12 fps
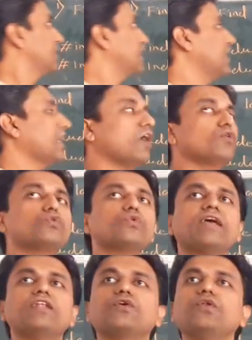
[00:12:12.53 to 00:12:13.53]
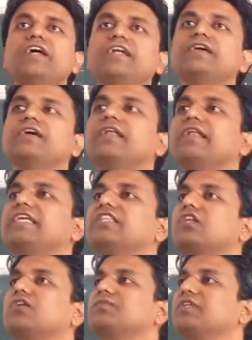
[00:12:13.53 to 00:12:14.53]
how to calculate
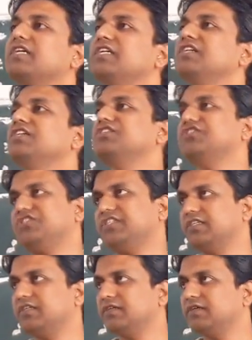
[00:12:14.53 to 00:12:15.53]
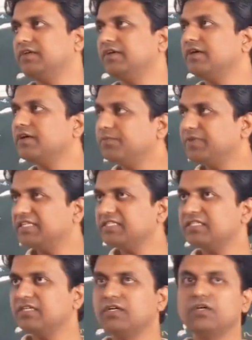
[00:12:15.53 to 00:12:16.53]
length of the string,
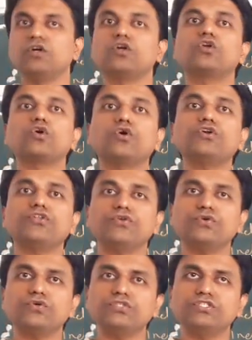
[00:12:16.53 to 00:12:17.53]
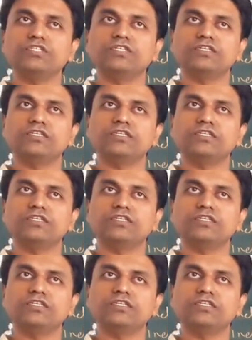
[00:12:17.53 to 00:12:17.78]
means don't use